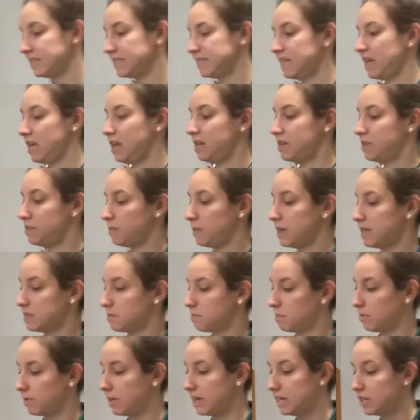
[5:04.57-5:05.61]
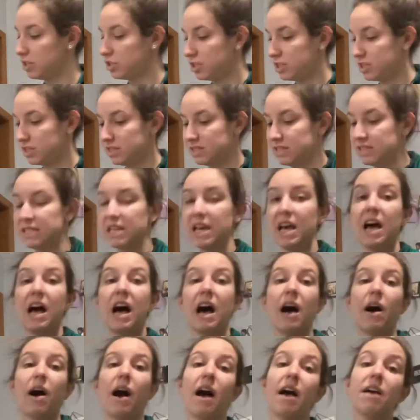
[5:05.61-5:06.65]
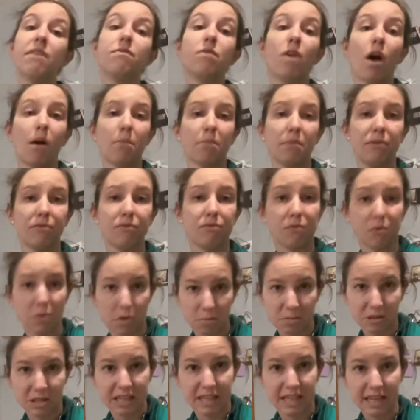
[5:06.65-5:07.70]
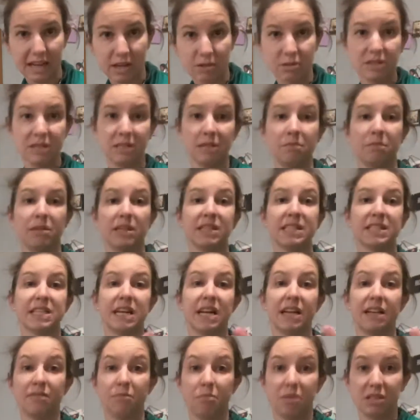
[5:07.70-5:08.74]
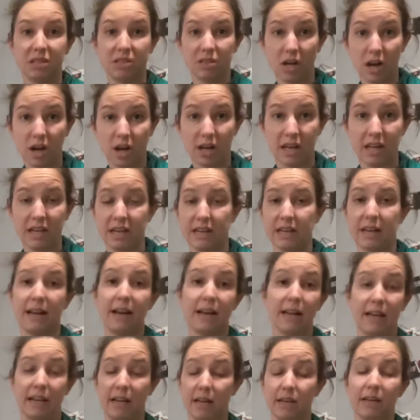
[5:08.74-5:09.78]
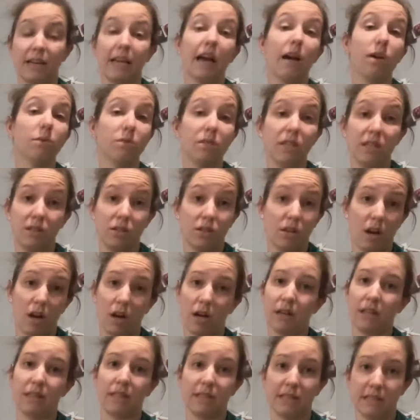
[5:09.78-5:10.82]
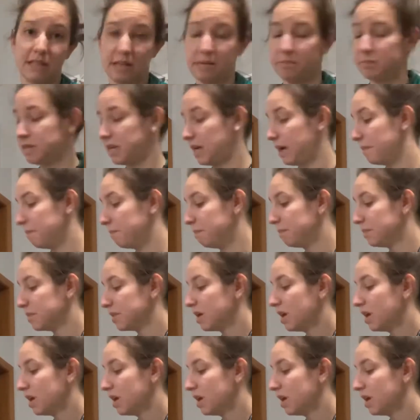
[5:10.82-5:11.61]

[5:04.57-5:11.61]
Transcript: Sadie's respirations. I have not been formally counting because I have been talking and I can't count and talk at the same time.